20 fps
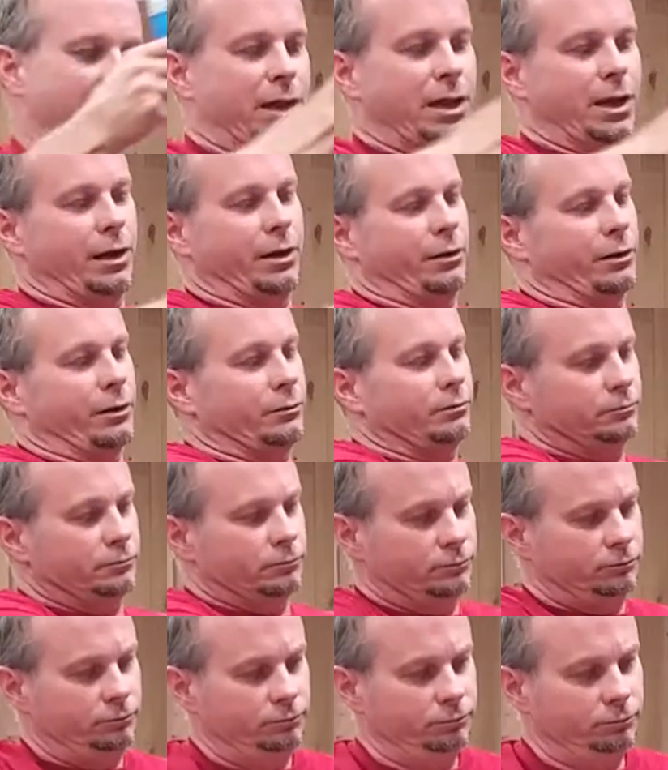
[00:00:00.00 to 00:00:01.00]
here
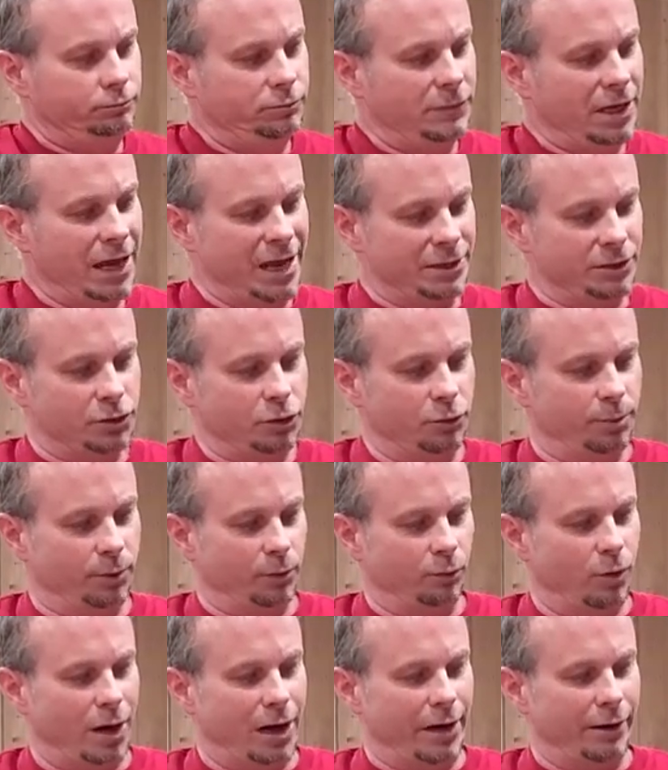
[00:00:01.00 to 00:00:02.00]
at
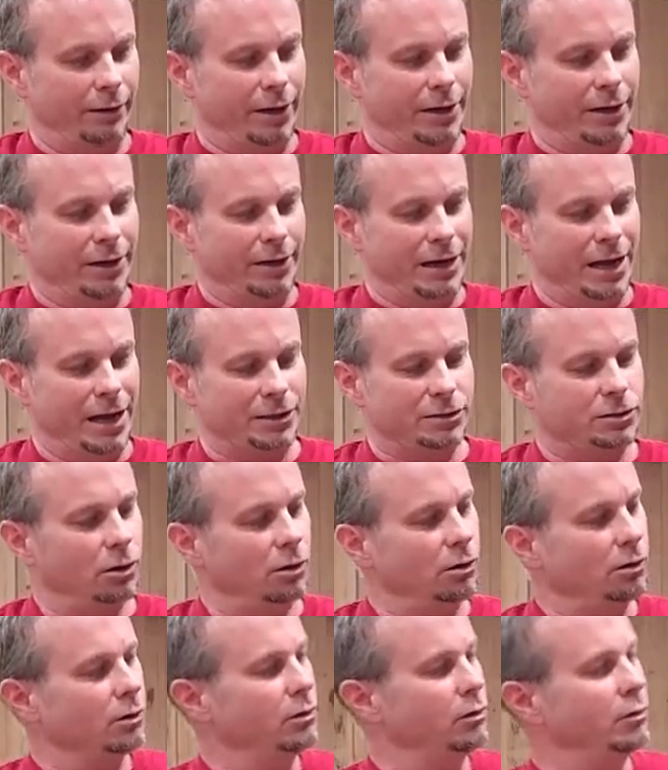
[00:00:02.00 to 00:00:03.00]
Duplin Winery. Now, it's
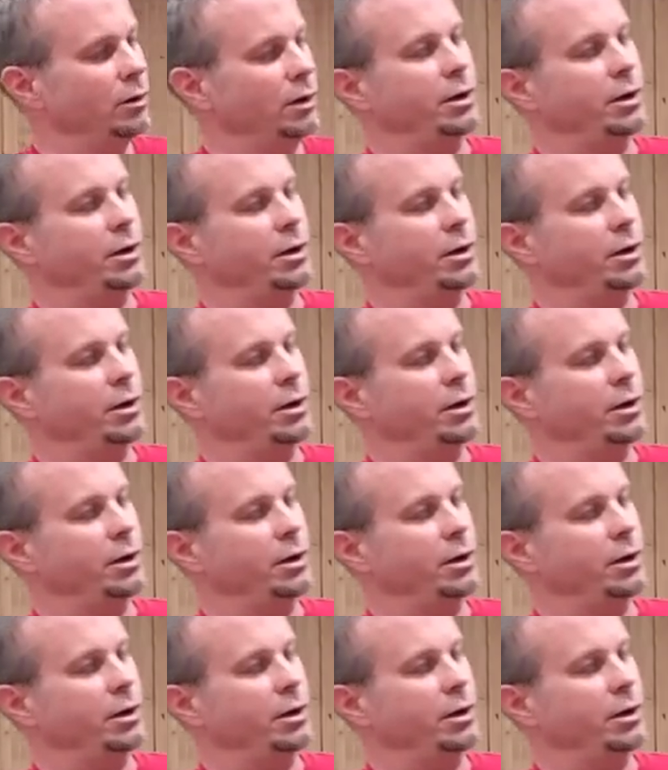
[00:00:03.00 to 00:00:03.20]
called Going